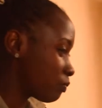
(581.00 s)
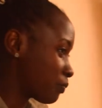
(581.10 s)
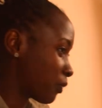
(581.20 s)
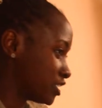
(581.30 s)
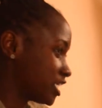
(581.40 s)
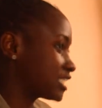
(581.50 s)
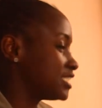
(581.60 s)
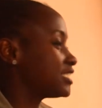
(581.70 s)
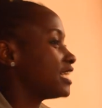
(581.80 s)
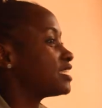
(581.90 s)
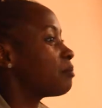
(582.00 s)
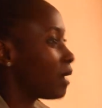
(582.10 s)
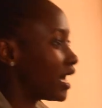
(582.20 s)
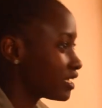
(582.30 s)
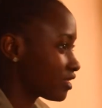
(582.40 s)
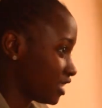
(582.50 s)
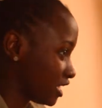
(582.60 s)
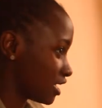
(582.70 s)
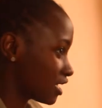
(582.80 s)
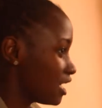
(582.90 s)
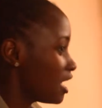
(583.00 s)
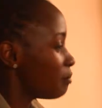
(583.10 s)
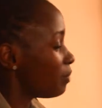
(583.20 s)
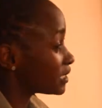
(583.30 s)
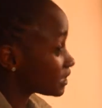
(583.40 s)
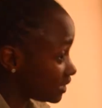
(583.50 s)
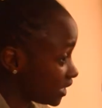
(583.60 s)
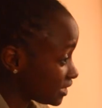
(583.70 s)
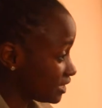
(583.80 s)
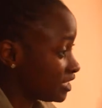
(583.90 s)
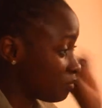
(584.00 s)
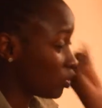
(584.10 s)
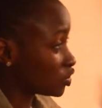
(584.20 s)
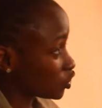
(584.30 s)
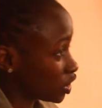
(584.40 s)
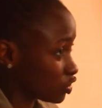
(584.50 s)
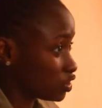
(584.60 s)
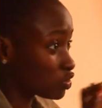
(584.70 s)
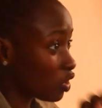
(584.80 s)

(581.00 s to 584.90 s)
project it as a bad thing. But these demonstrations,